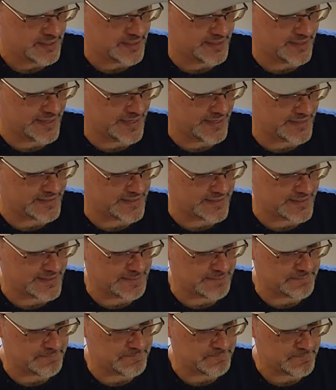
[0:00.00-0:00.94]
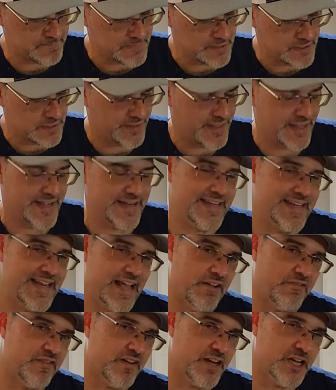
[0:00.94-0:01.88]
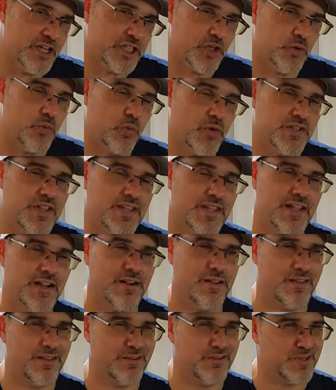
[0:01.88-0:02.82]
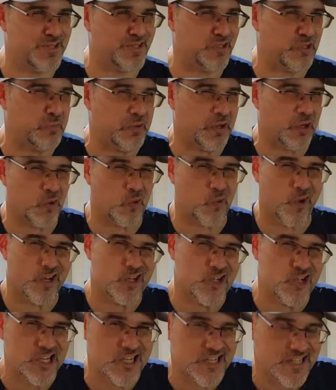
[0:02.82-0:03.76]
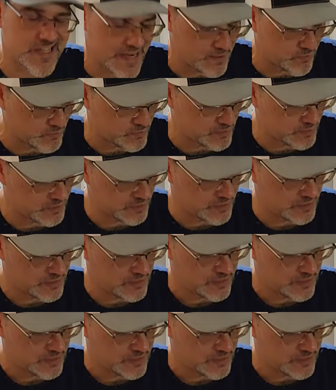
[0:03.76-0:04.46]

That that definition wasn't there. There was a little bit crunchy sounding,